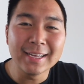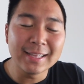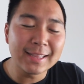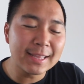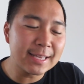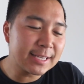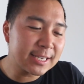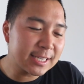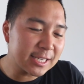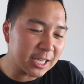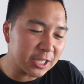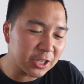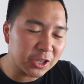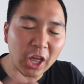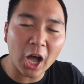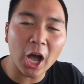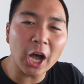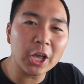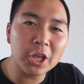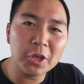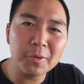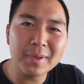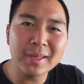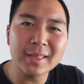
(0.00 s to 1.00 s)
This is a
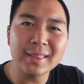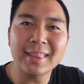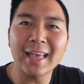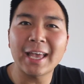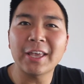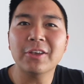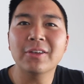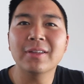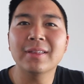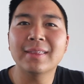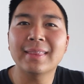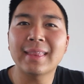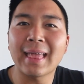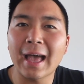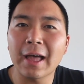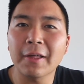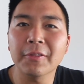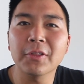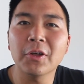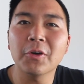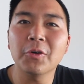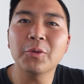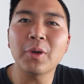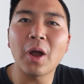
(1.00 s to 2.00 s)
document that you can
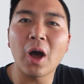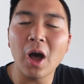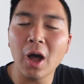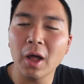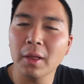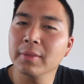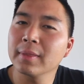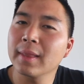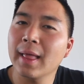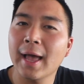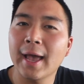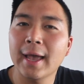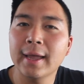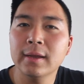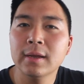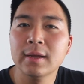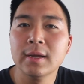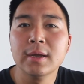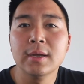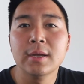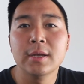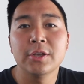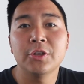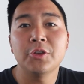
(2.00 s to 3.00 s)
download online.
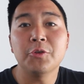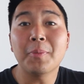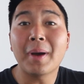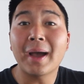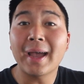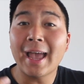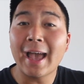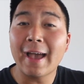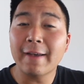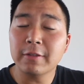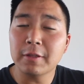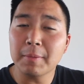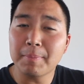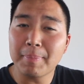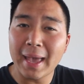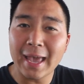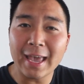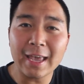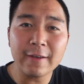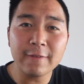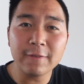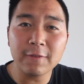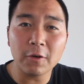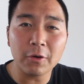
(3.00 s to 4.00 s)
You might have to
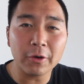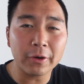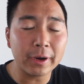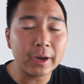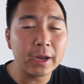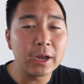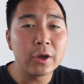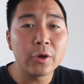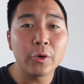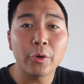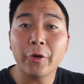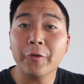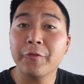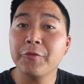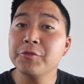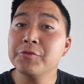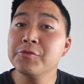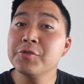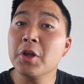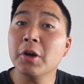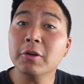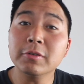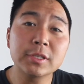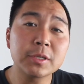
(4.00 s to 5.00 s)
pay for it, or if you
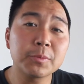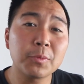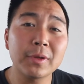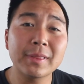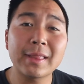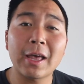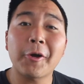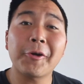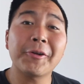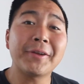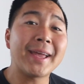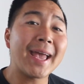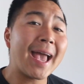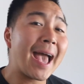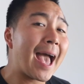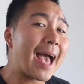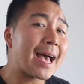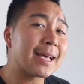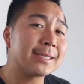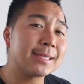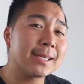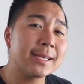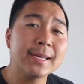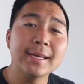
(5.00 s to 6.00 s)
know someone that already
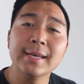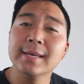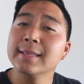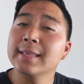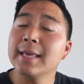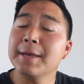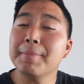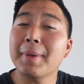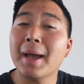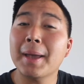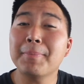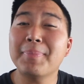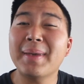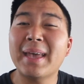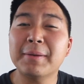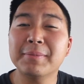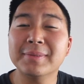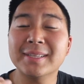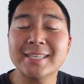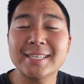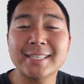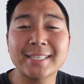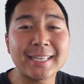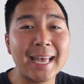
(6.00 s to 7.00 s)
has it, they might be
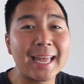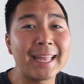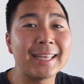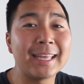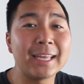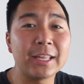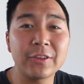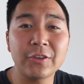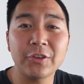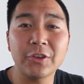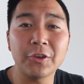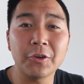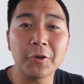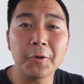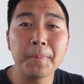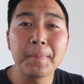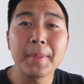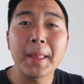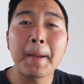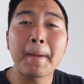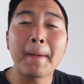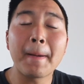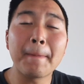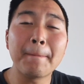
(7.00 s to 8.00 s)
able to send it to you.
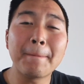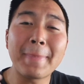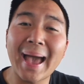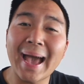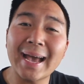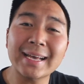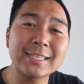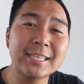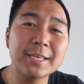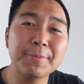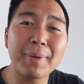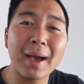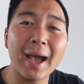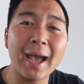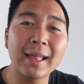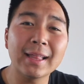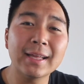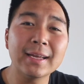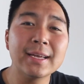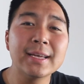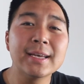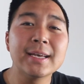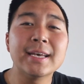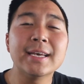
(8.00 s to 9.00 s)
Backseat
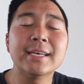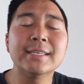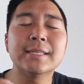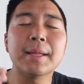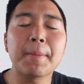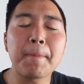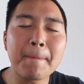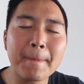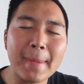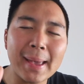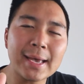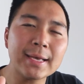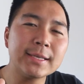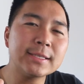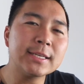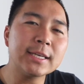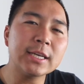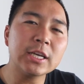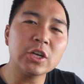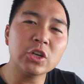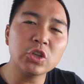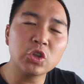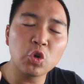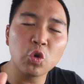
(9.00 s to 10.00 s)
Pilot is an
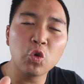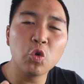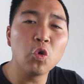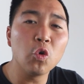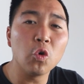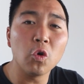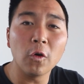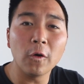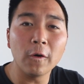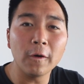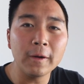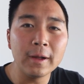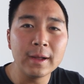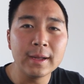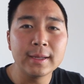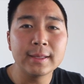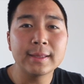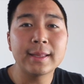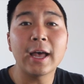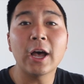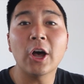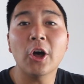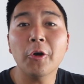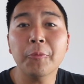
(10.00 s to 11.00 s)
amazing tool
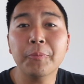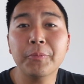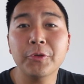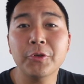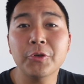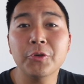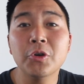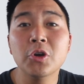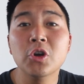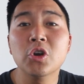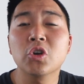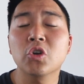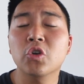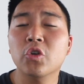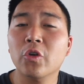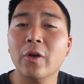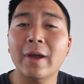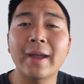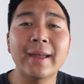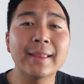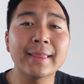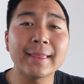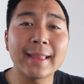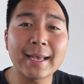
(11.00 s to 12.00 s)
to help you
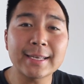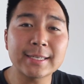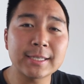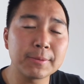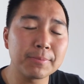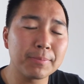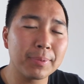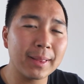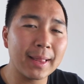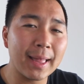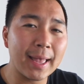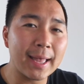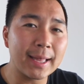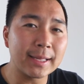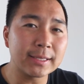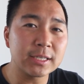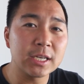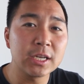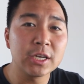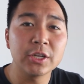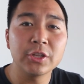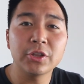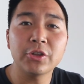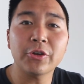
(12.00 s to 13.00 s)
create lesson plans
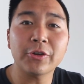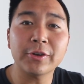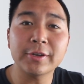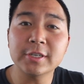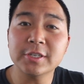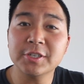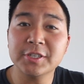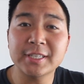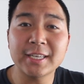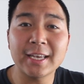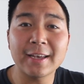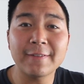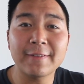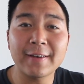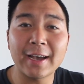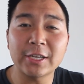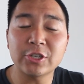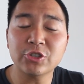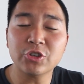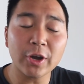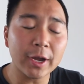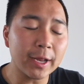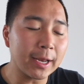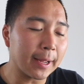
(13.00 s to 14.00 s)
during your CFI
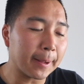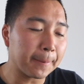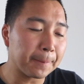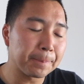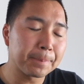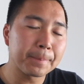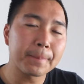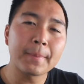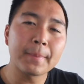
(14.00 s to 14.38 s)
training.